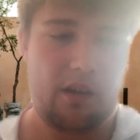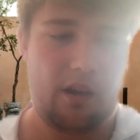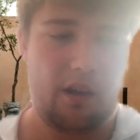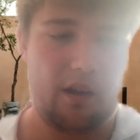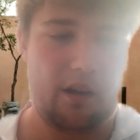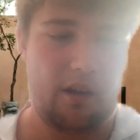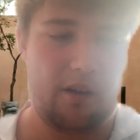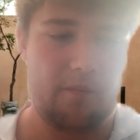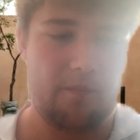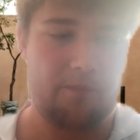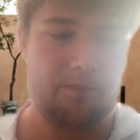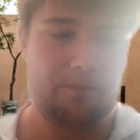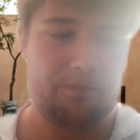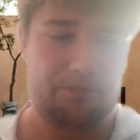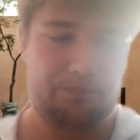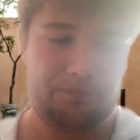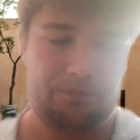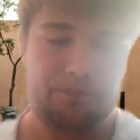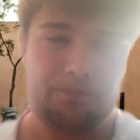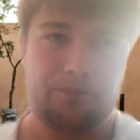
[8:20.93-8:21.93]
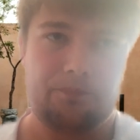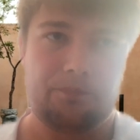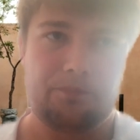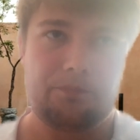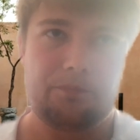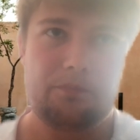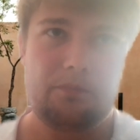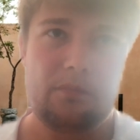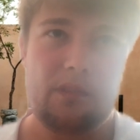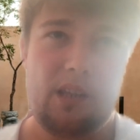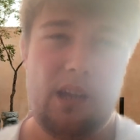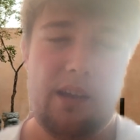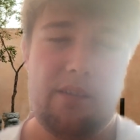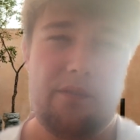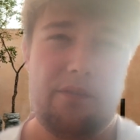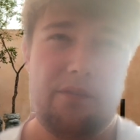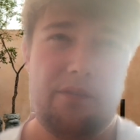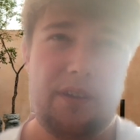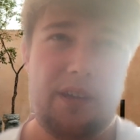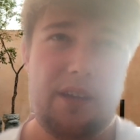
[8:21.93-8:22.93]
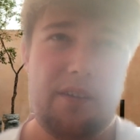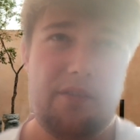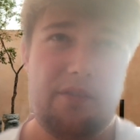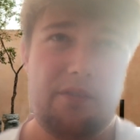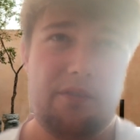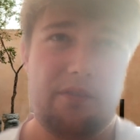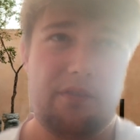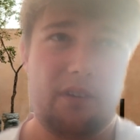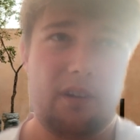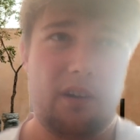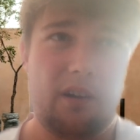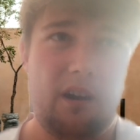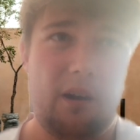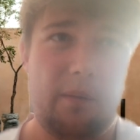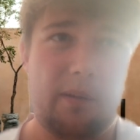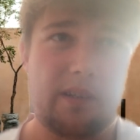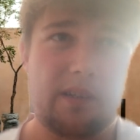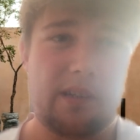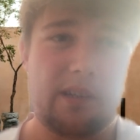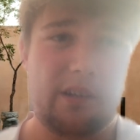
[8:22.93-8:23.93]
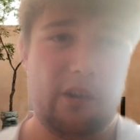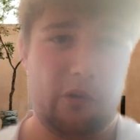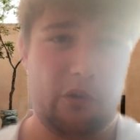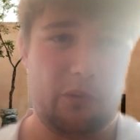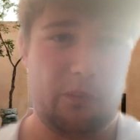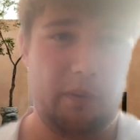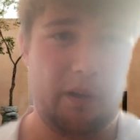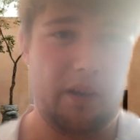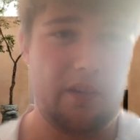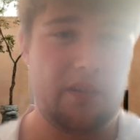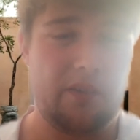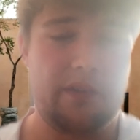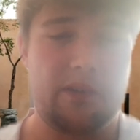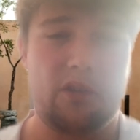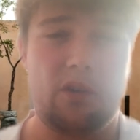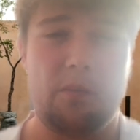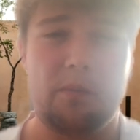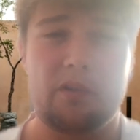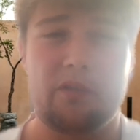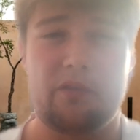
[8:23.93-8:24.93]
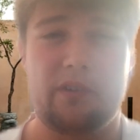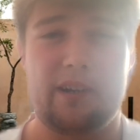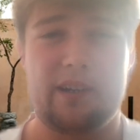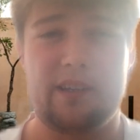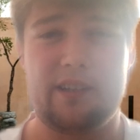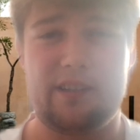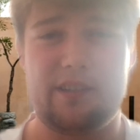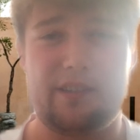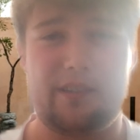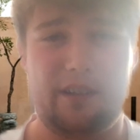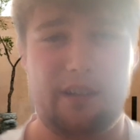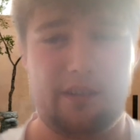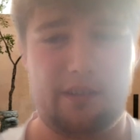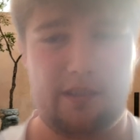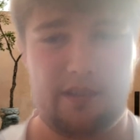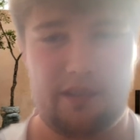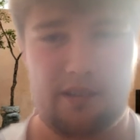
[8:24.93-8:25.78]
And 5th, I'm actually going to go Spurs. I think Thomas Frank is such a